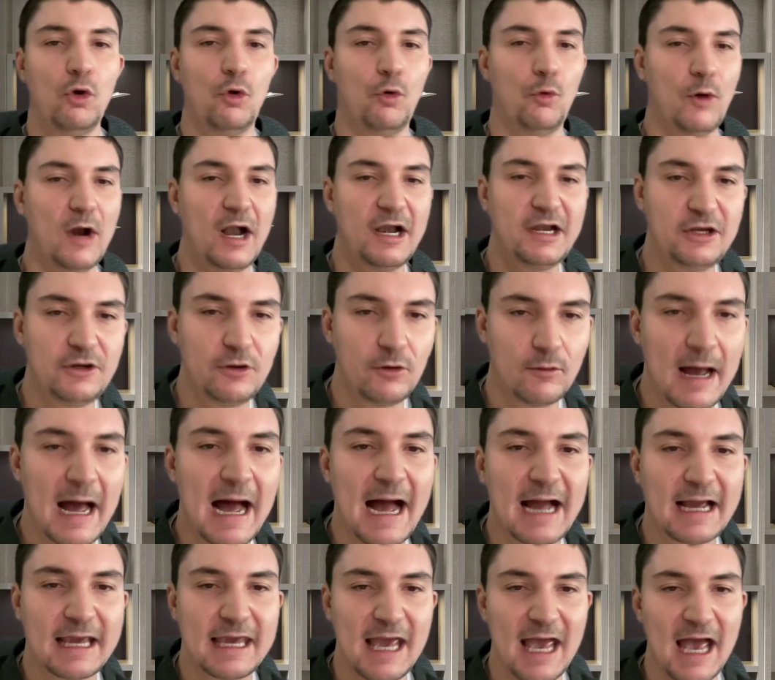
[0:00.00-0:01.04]
ready to
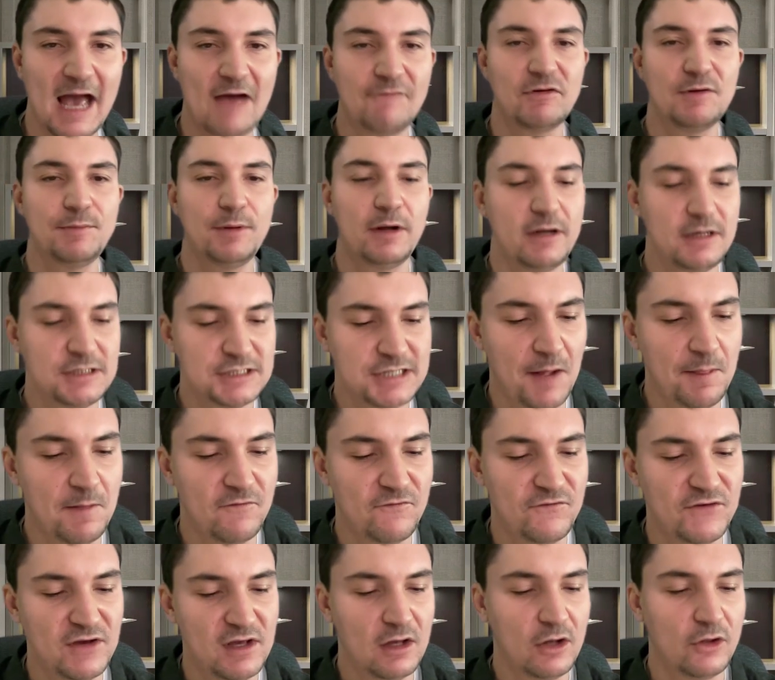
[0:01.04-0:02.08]
rock, everybody's on
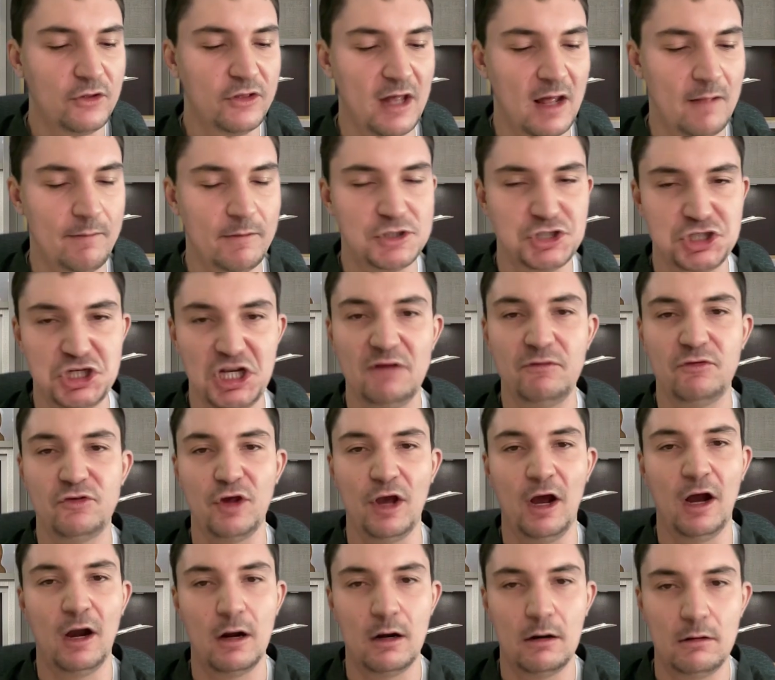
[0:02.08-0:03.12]
the field, and the
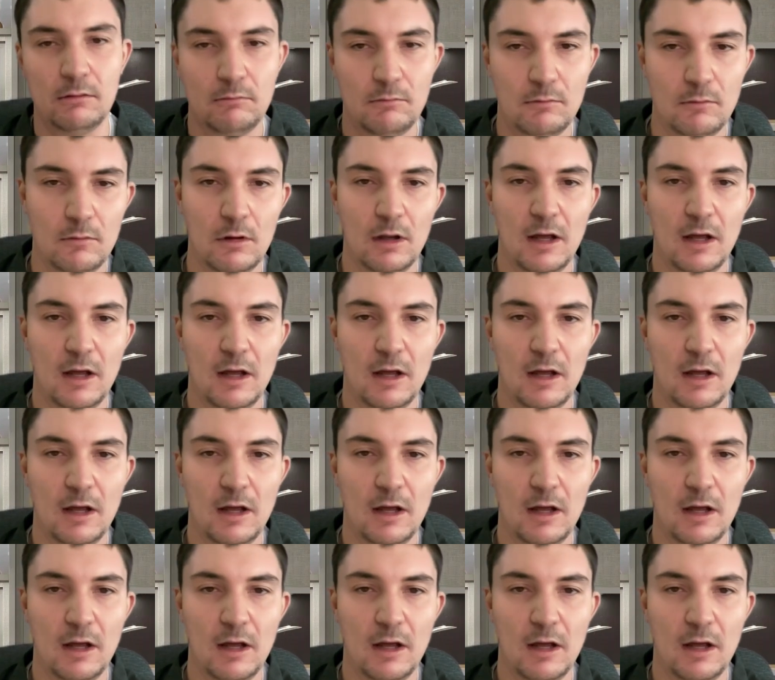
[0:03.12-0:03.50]
Chiefs are